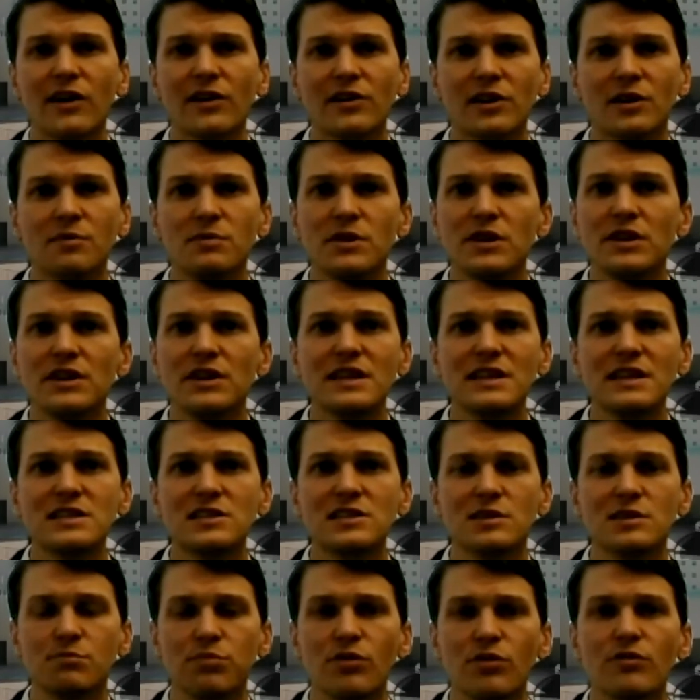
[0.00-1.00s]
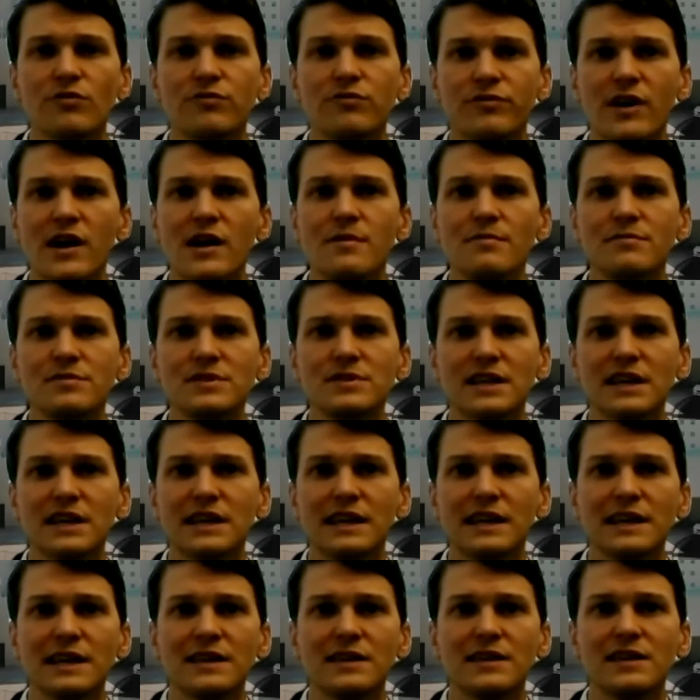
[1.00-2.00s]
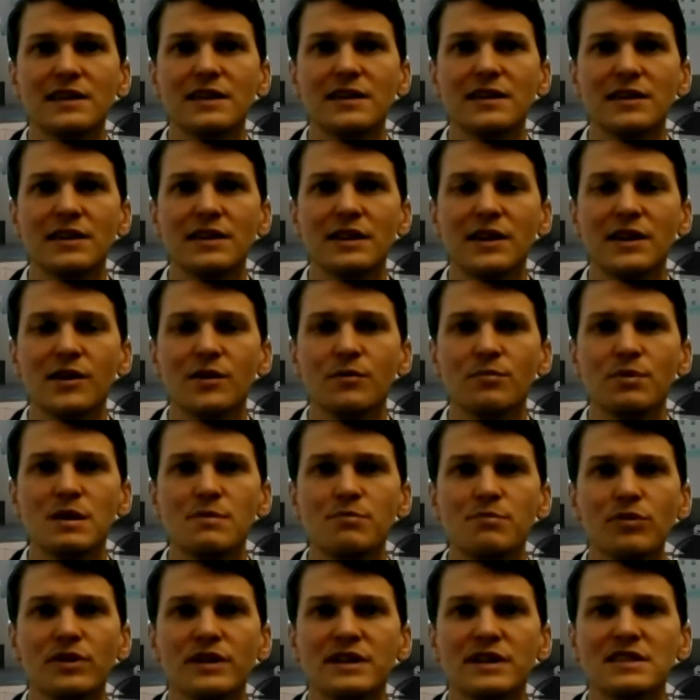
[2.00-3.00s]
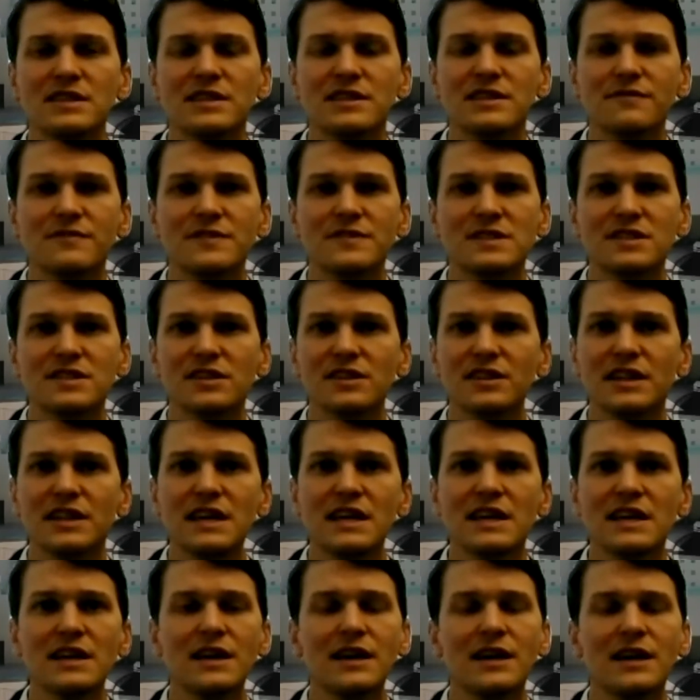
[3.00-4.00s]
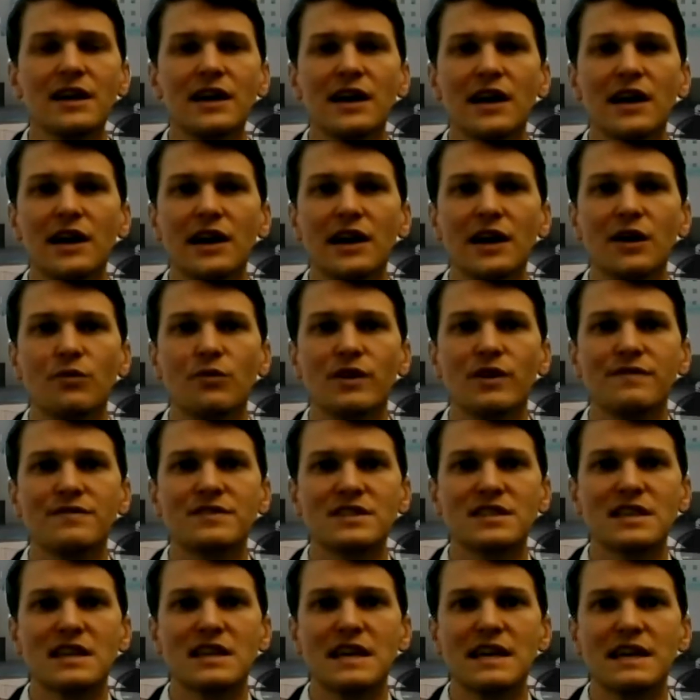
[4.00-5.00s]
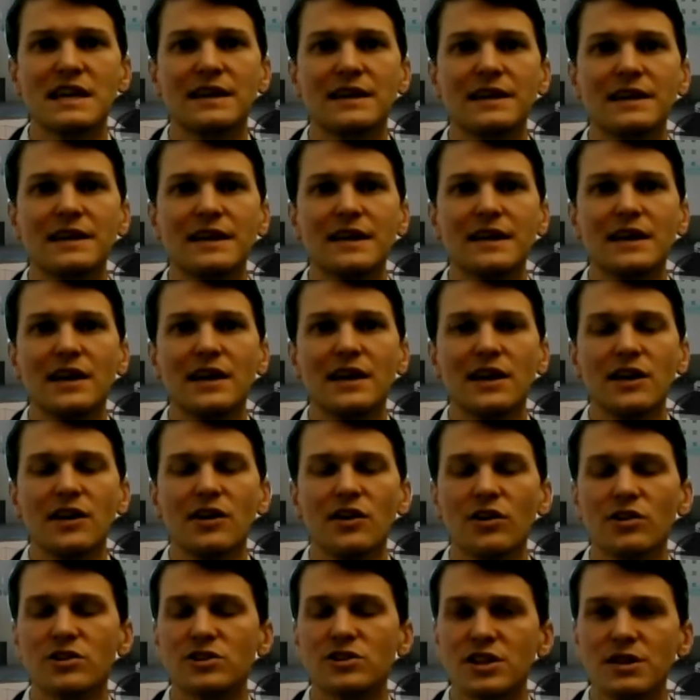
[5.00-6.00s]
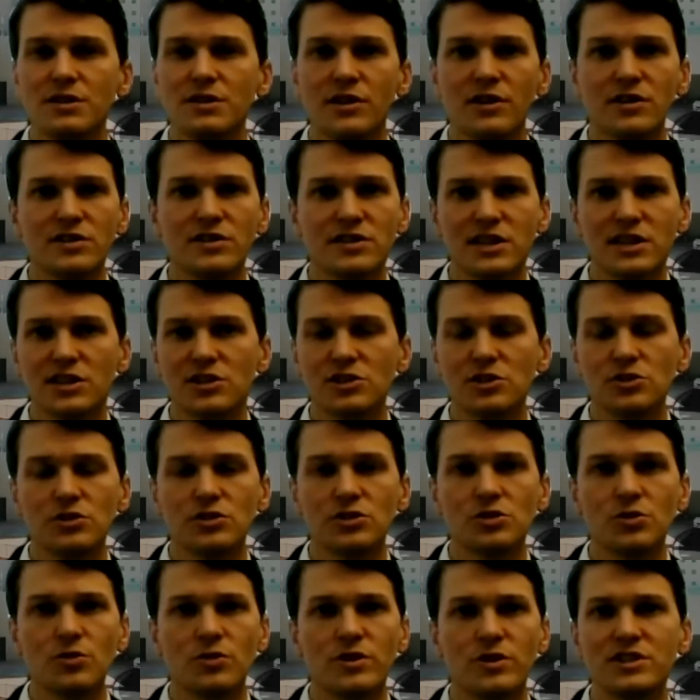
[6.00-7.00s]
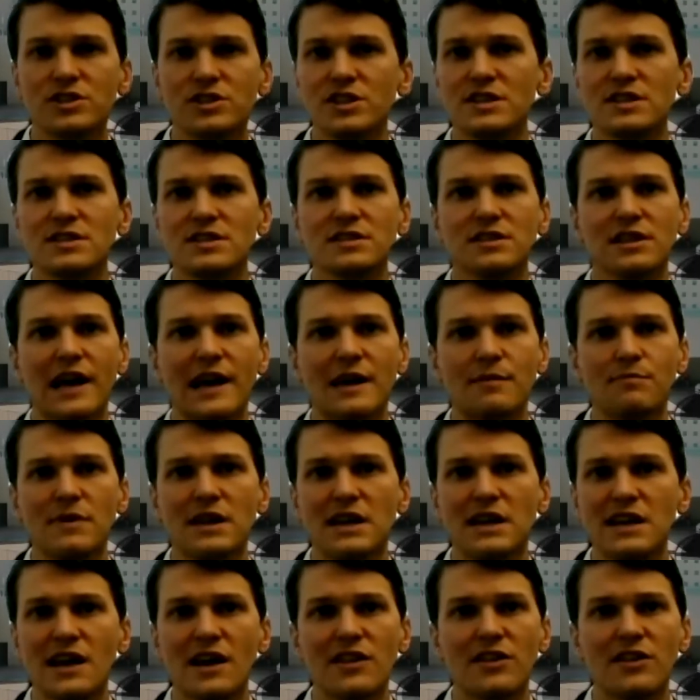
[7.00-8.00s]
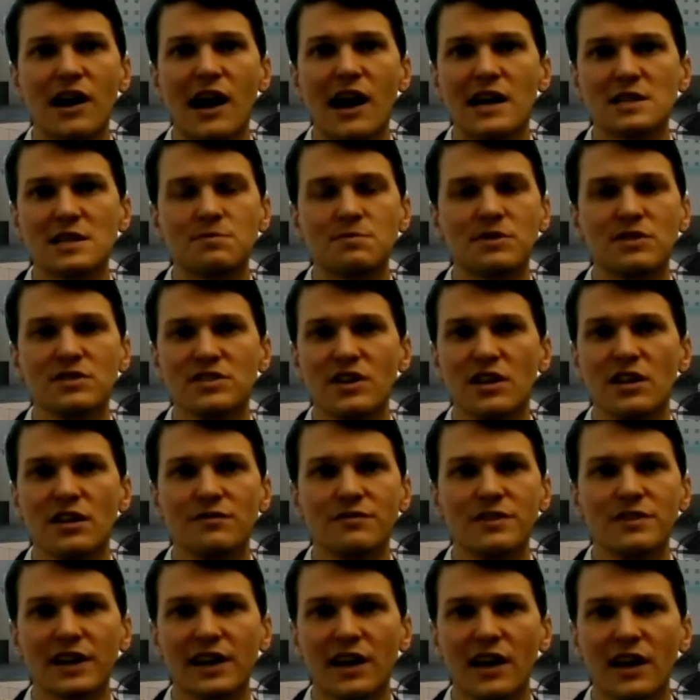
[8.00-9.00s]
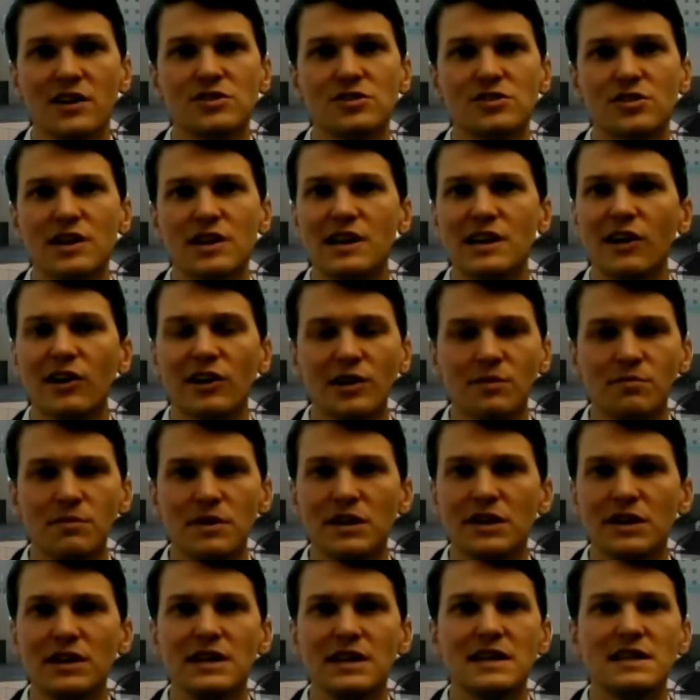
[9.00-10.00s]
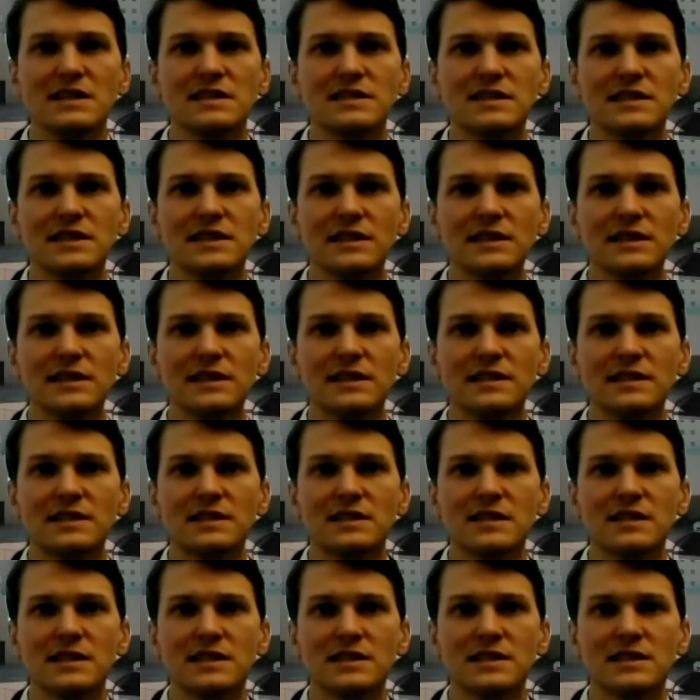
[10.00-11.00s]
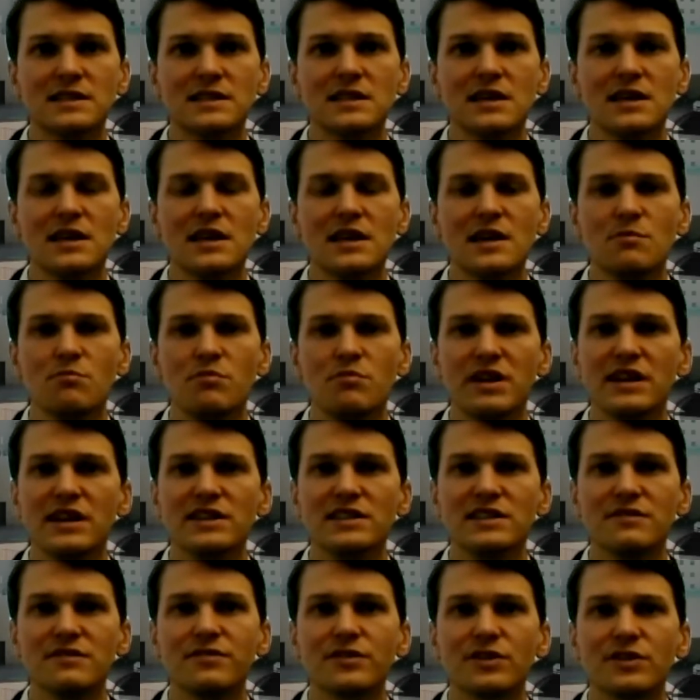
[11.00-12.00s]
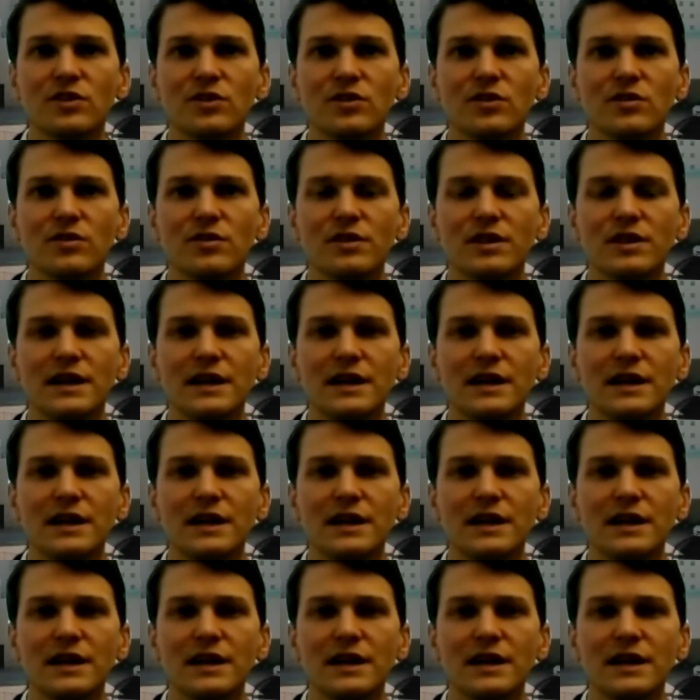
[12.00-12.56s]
communities to pull from to get people into the facility. We've seen nursing shortages like many other hospitals all over the country in our communities. It's been a difficult